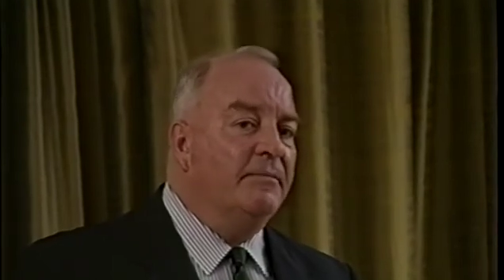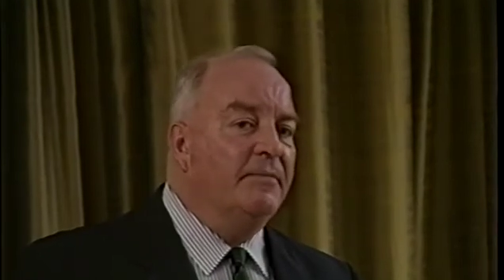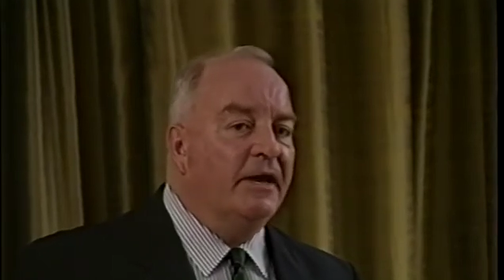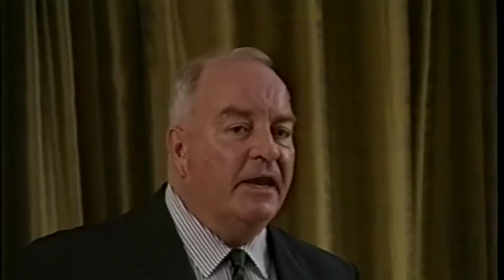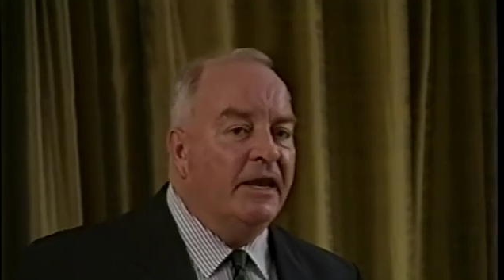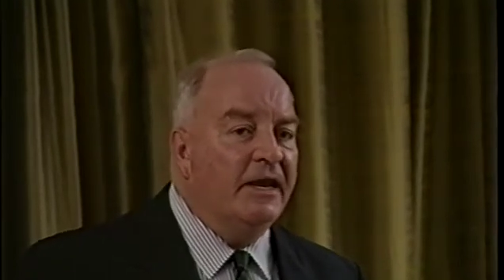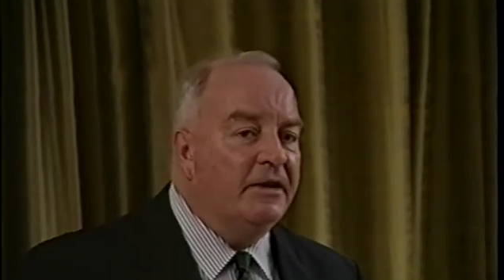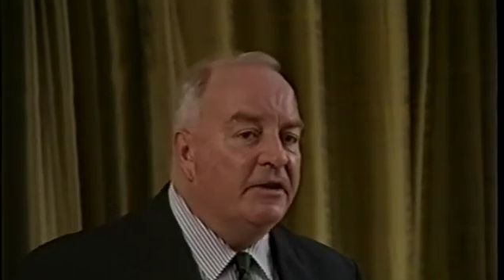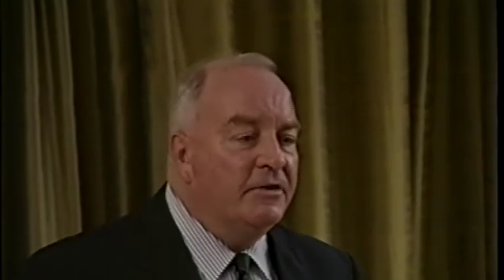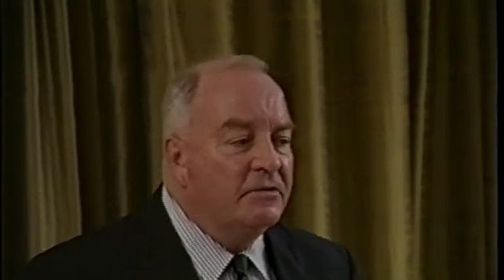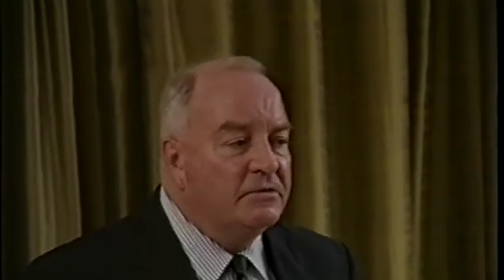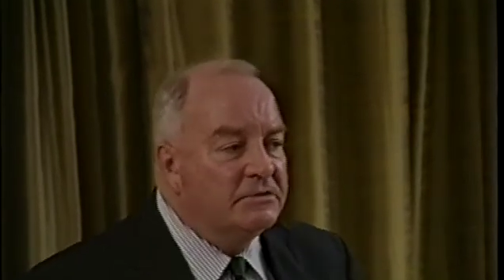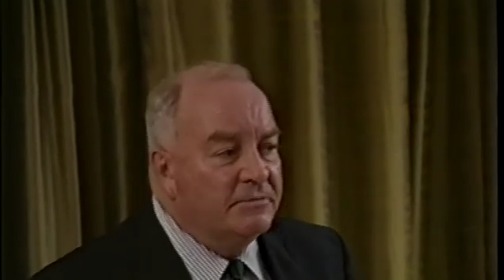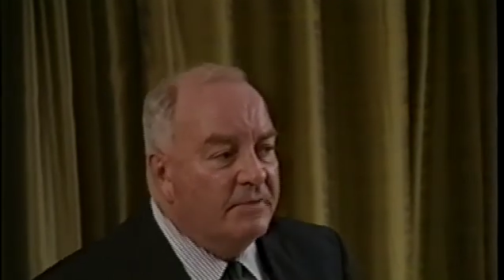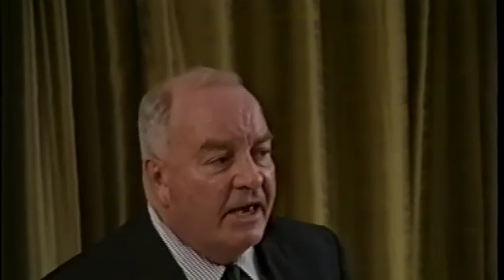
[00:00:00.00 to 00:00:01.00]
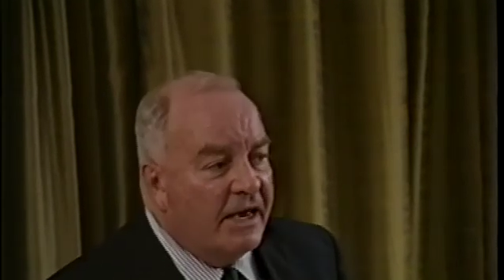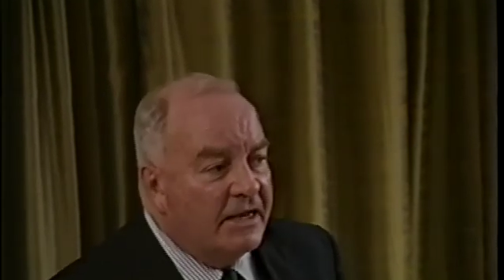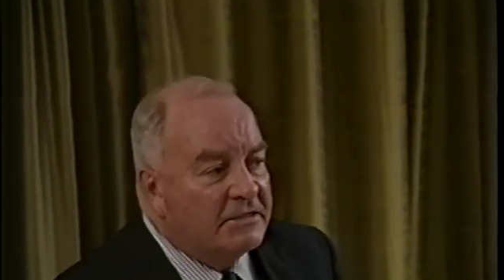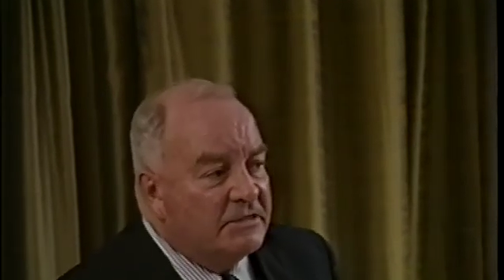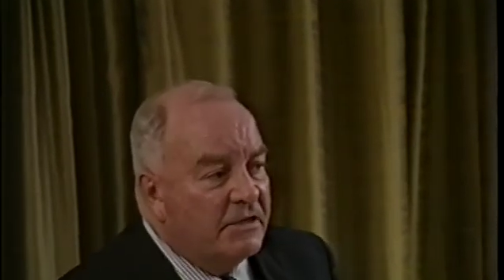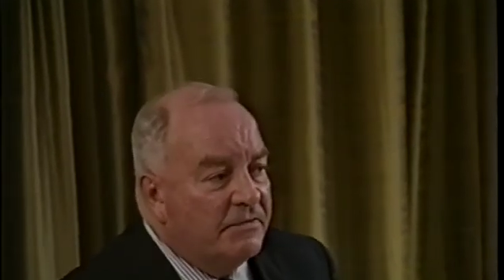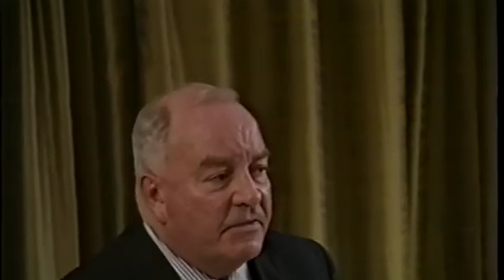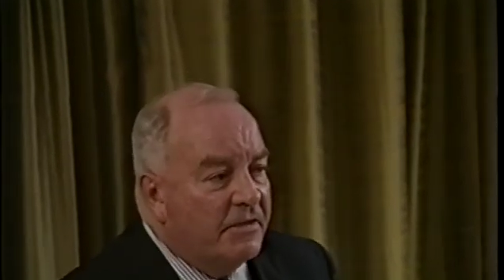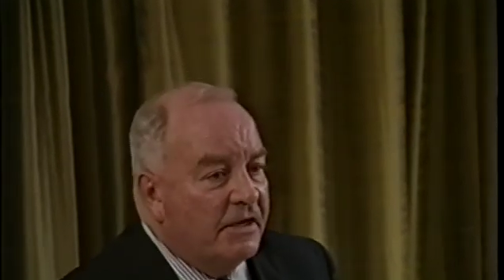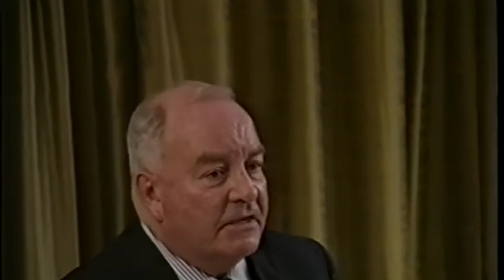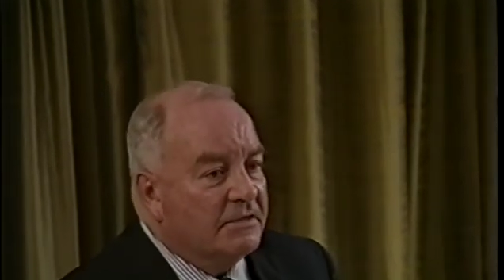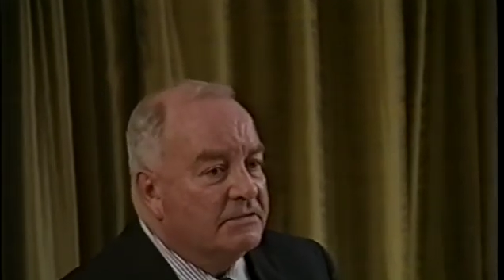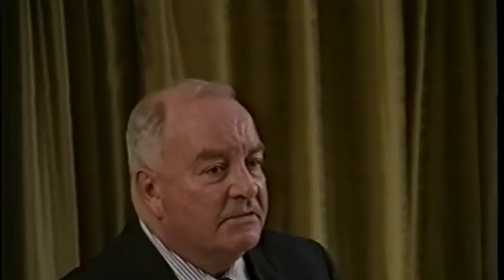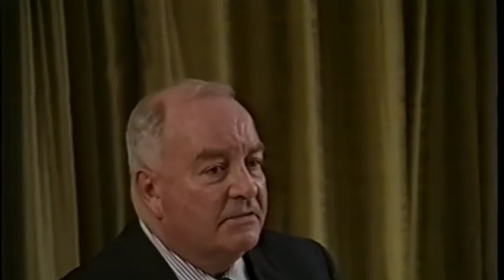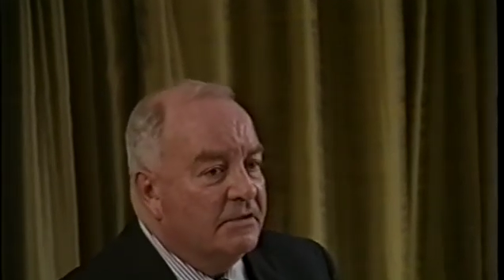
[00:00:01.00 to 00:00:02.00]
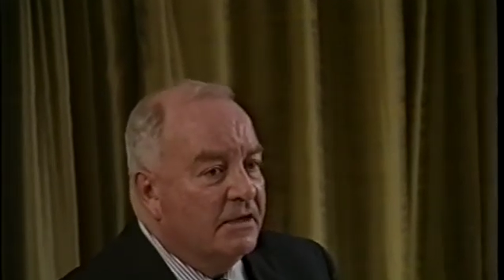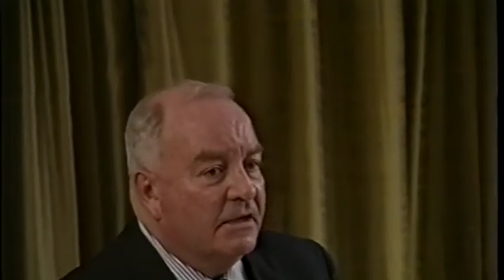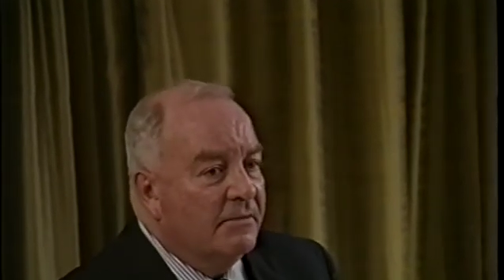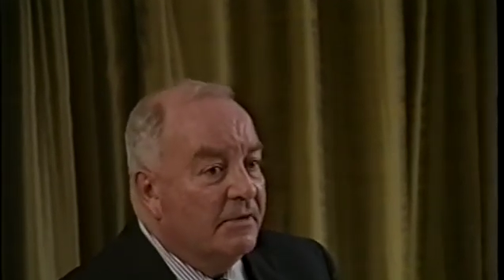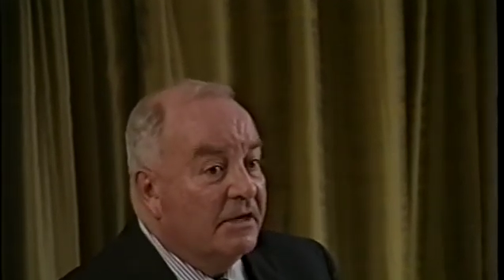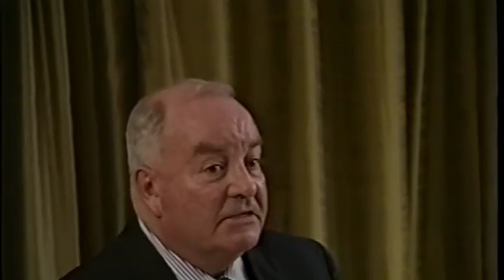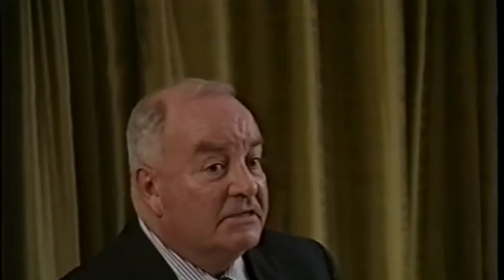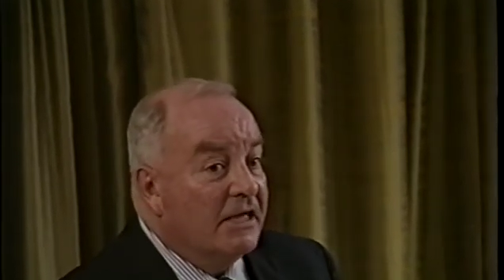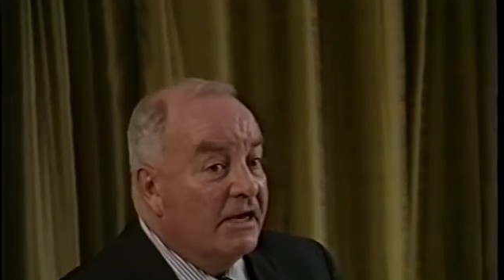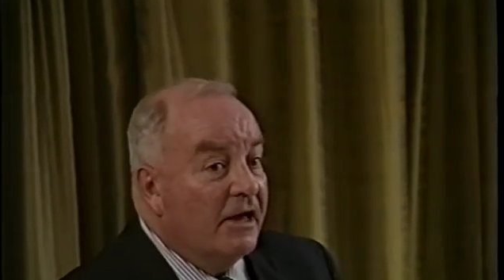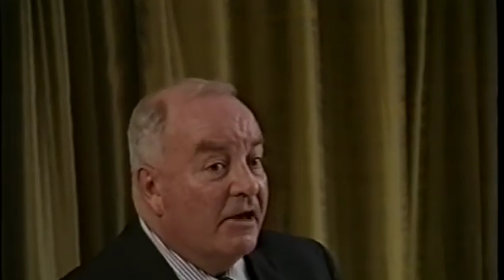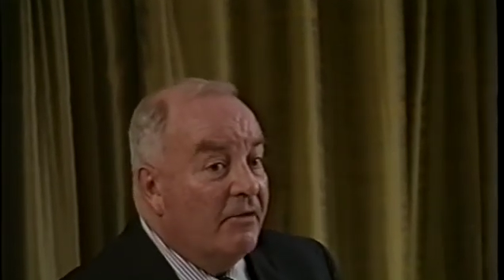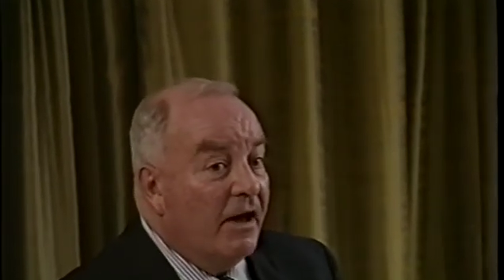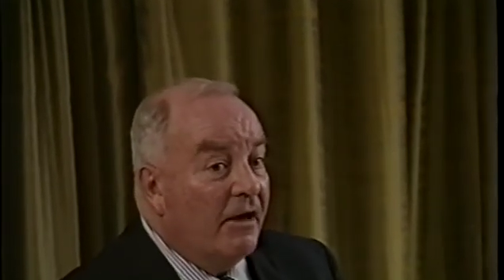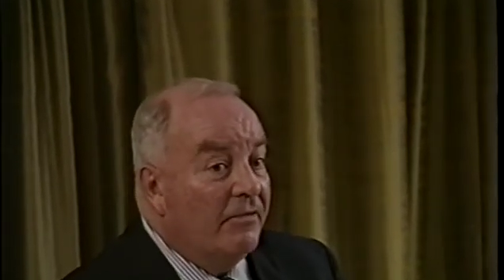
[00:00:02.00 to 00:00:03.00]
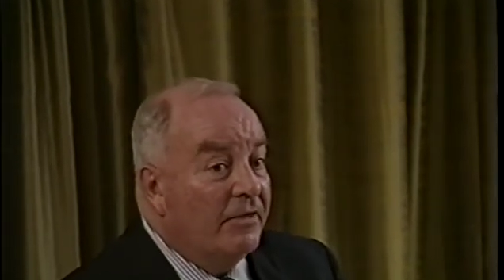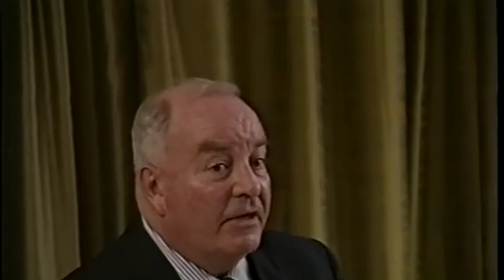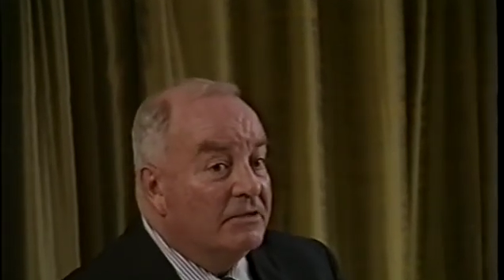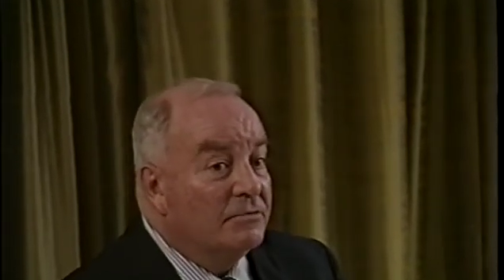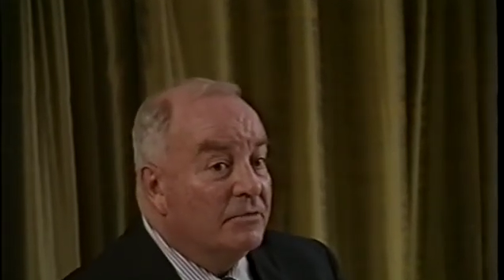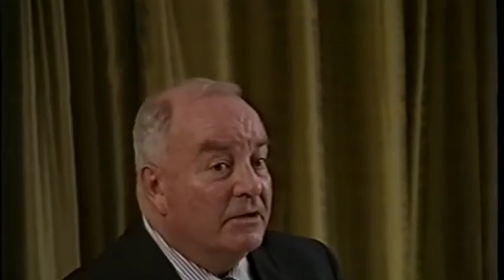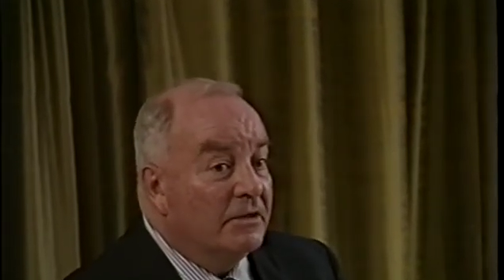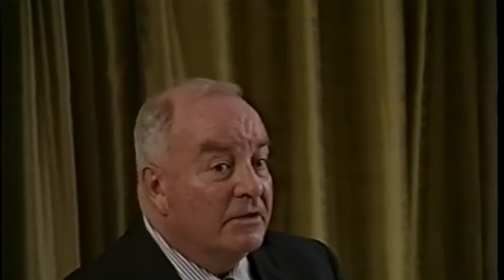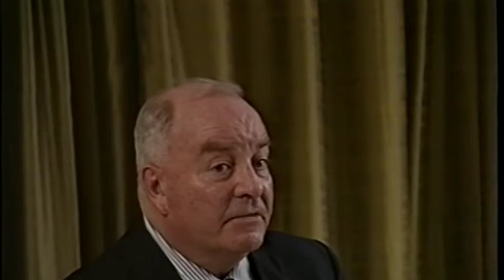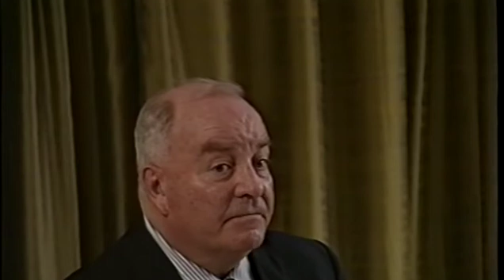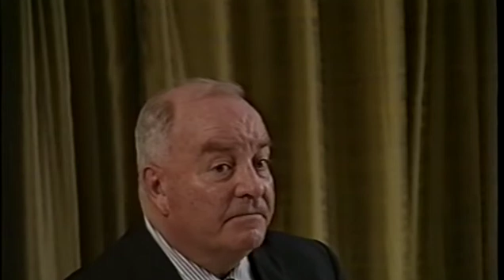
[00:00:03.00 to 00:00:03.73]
are beginning to do some excellent things because they know how things work.